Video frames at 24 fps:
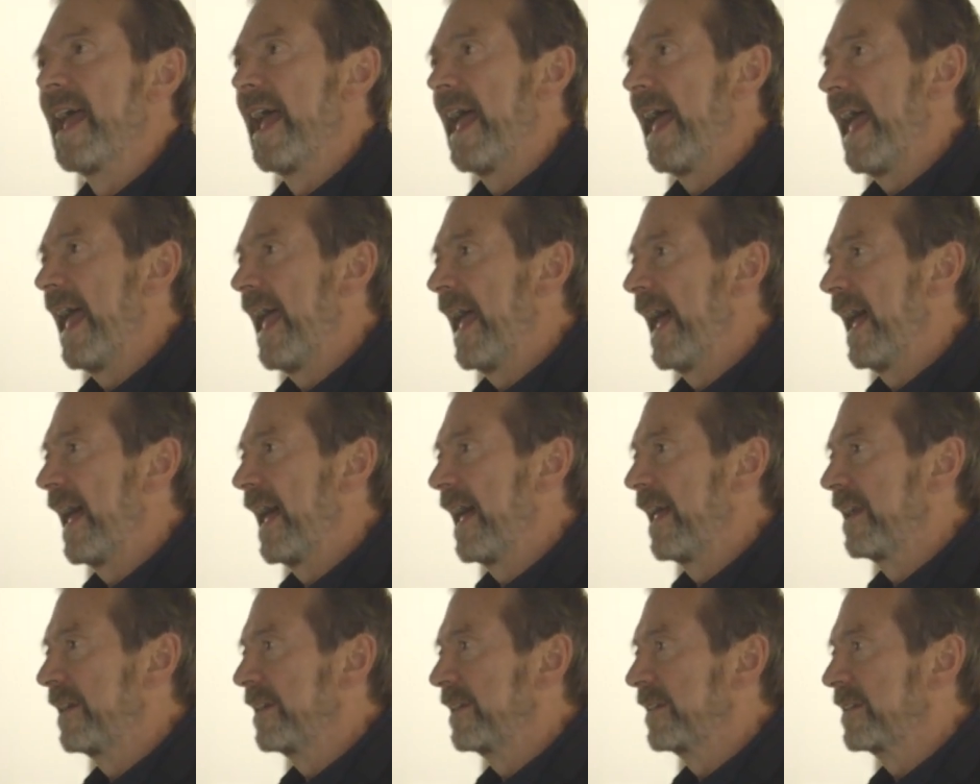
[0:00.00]

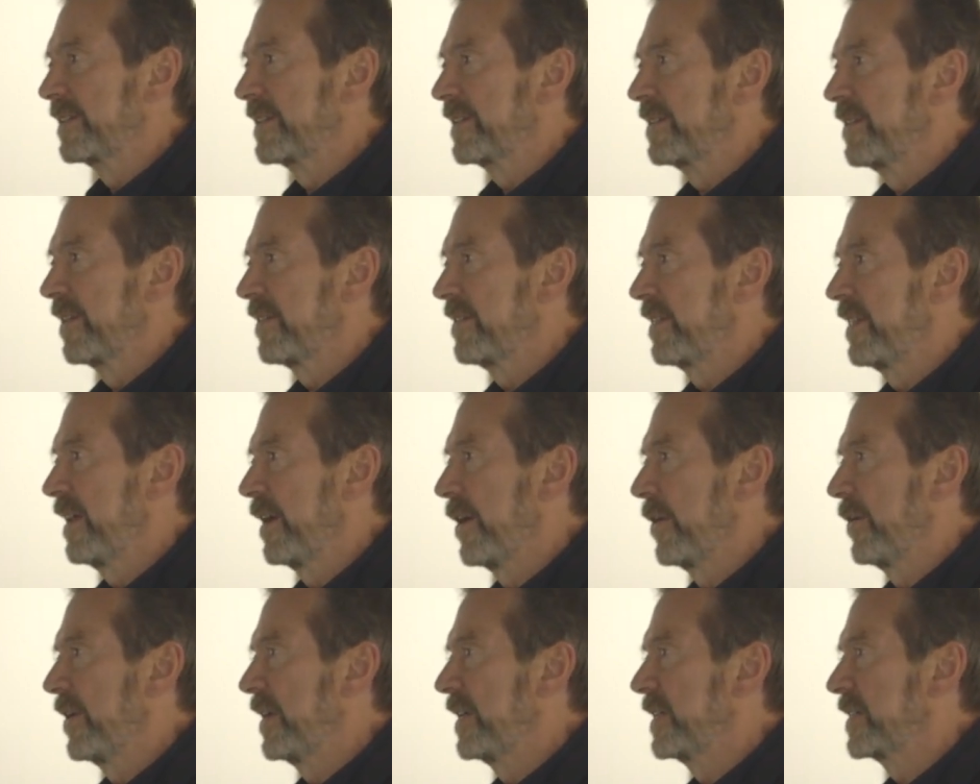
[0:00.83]
and
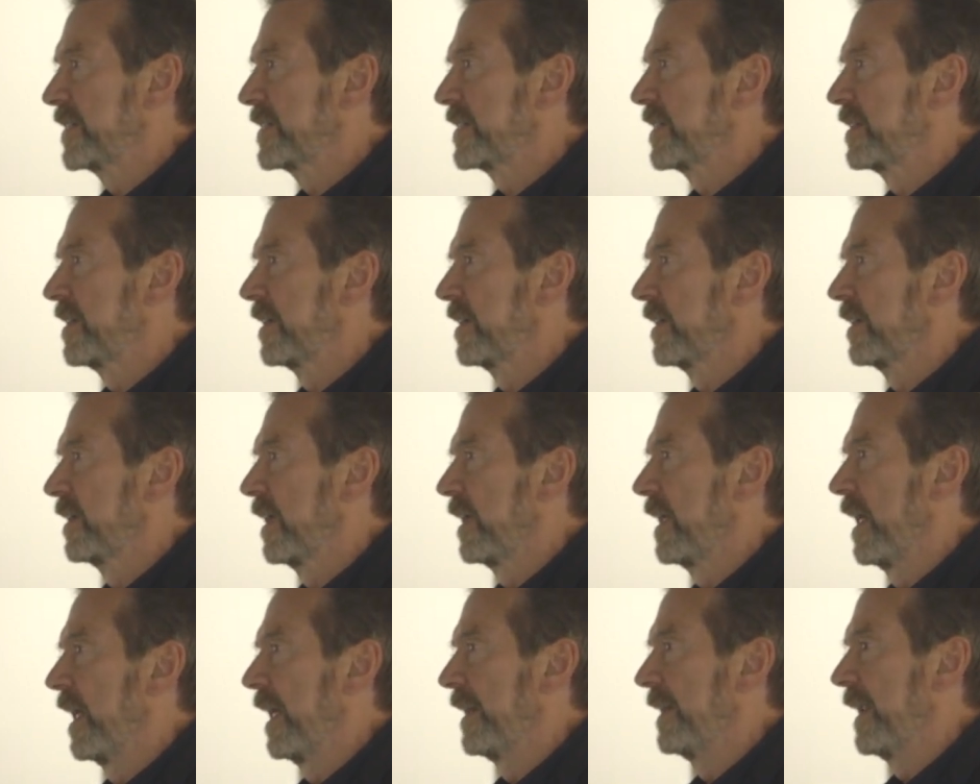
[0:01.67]
there is
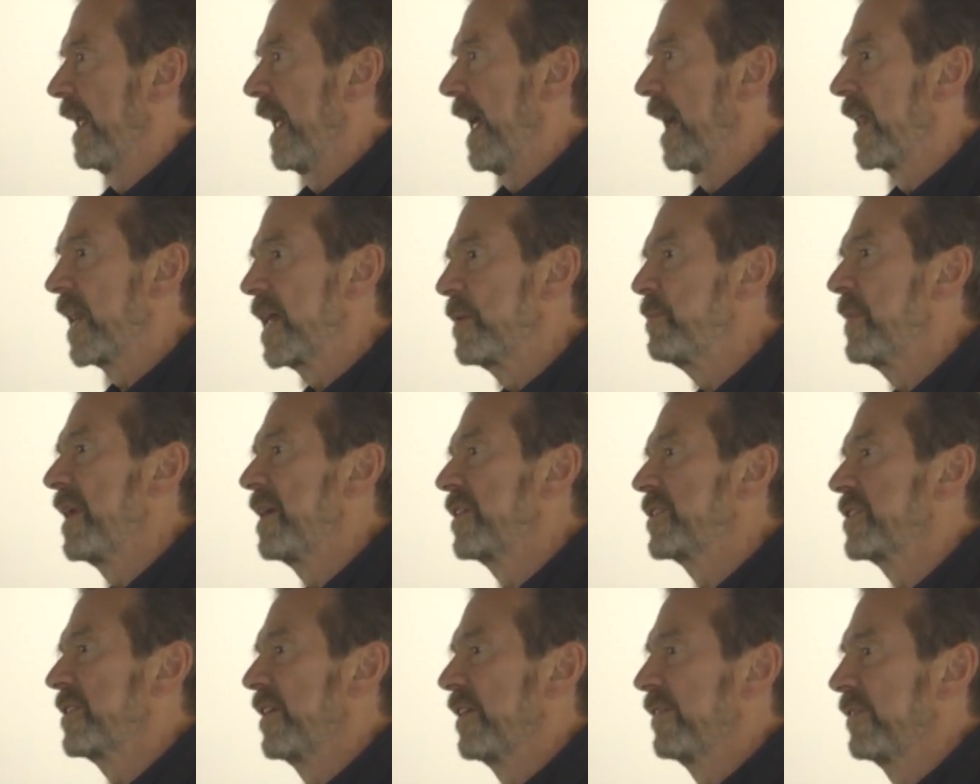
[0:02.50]
an
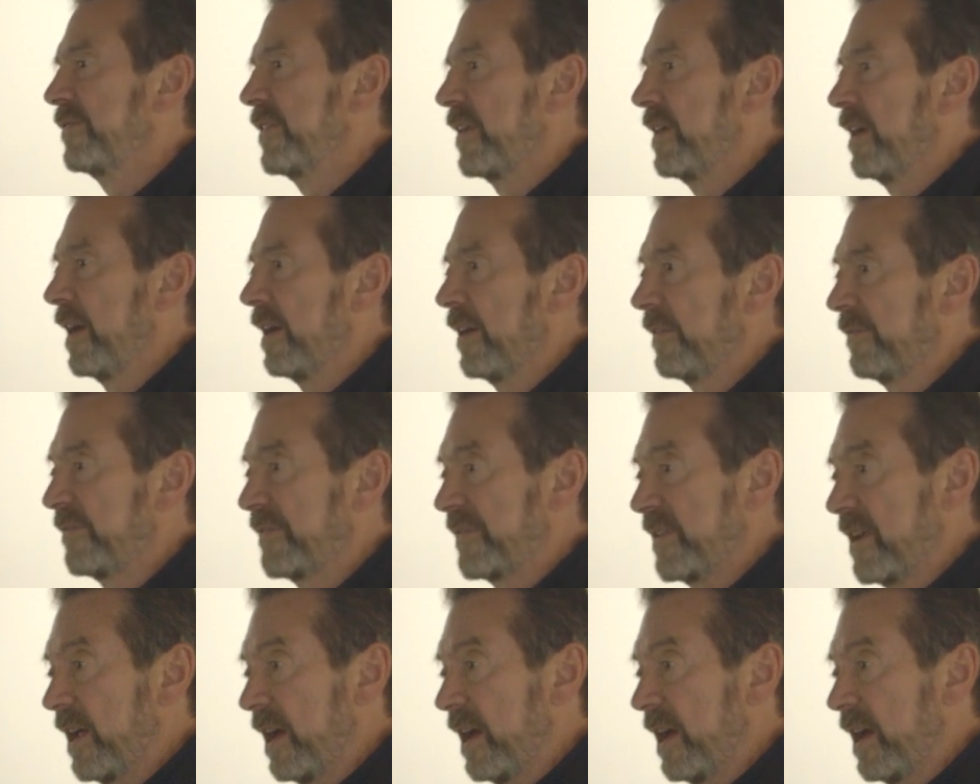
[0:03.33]
element of, of,